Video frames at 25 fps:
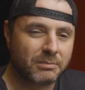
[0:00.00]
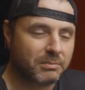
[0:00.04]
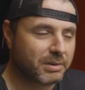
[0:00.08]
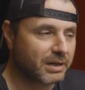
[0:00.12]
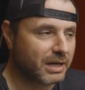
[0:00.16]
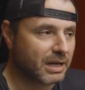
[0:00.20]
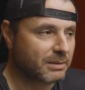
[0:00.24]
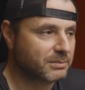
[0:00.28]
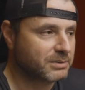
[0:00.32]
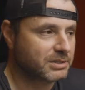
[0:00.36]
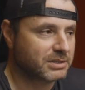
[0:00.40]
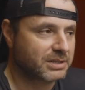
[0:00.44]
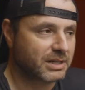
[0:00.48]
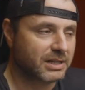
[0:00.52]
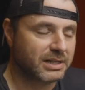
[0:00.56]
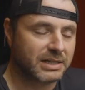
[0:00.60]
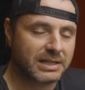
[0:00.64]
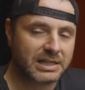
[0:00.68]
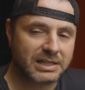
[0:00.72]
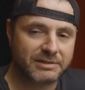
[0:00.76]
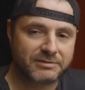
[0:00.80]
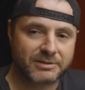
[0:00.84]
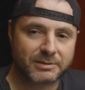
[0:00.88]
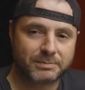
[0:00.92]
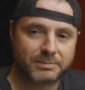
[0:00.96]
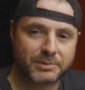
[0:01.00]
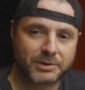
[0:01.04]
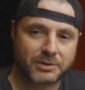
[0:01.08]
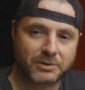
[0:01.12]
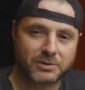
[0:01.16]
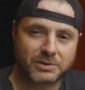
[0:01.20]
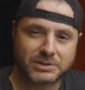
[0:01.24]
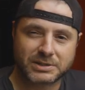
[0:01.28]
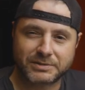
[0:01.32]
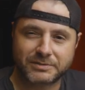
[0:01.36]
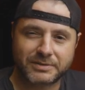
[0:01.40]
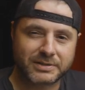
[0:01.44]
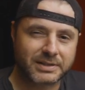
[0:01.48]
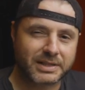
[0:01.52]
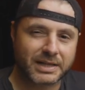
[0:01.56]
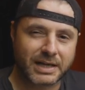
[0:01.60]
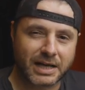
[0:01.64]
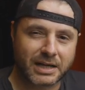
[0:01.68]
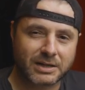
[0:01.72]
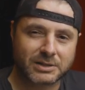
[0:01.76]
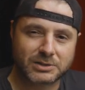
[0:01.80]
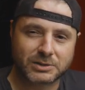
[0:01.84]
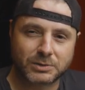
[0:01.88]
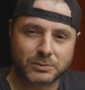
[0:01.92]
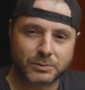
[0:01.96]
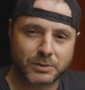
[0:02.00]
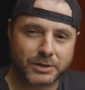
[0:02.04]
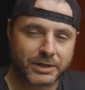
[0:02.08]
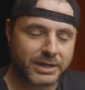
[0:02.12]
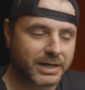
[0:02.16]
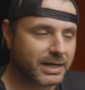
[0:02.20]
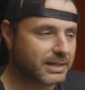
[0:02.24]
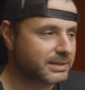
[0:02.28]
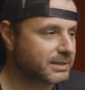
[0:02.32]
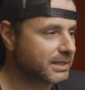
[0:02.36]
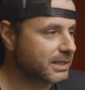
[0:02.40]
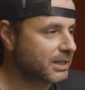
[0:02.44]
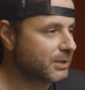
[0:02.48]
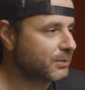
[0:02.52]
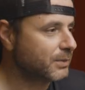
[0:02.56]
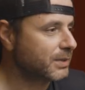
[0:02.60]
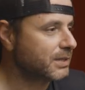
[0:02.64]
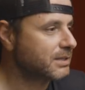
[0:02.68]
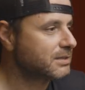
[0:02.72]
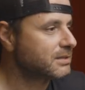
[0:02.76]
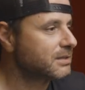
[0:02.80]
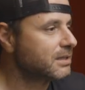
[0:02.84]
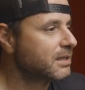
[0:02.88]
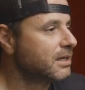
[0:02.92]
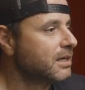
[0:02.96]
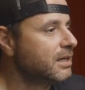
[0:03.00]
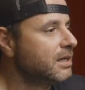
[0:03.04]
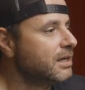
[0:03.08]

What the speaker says: but I'm just going to leave it because everything else will work out anyways.